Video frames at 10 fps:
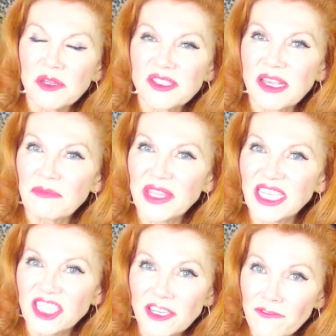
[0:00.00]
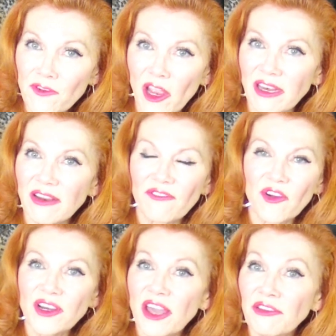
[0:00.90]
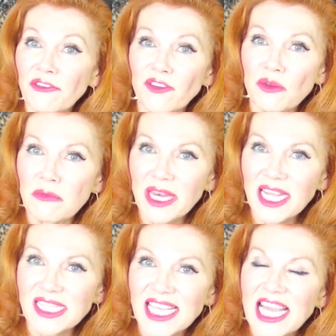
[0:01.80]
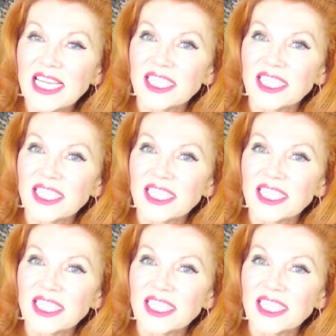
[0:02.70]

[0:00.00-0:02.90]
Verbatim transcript: about something different for another few minutes